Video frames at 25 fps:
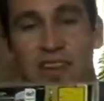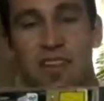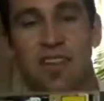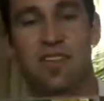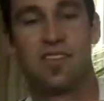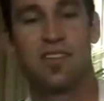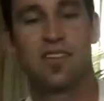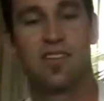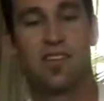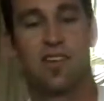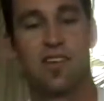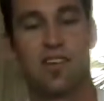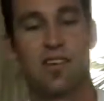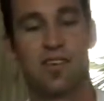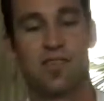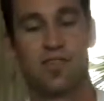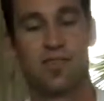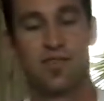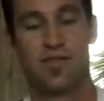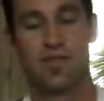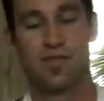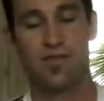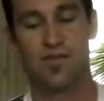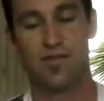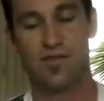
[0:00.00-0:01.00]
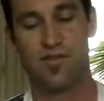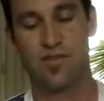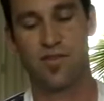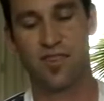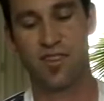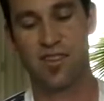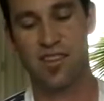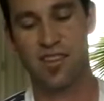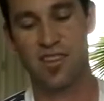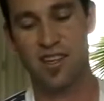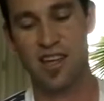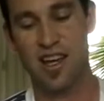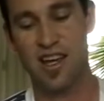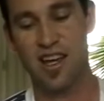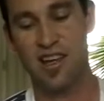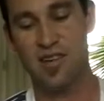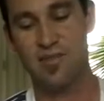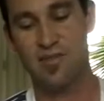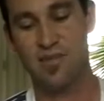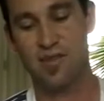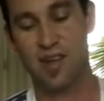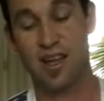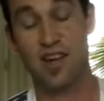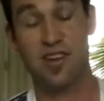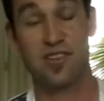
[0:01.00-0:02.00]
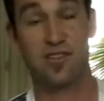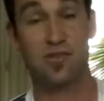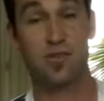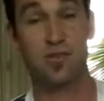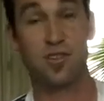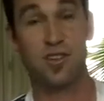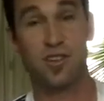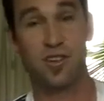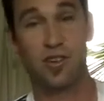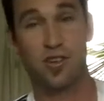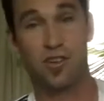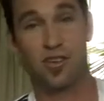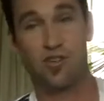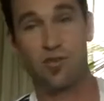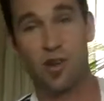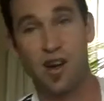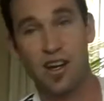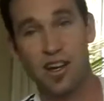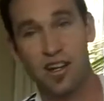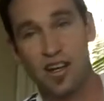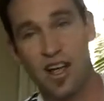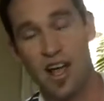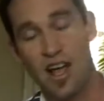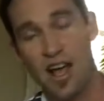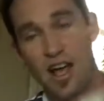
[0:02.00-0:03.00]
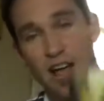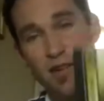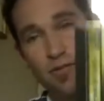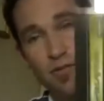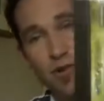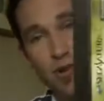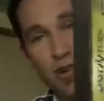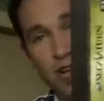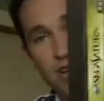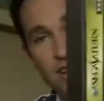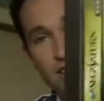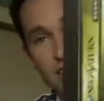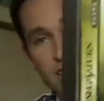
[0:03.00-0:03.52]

So this game, and it's also got great artwork in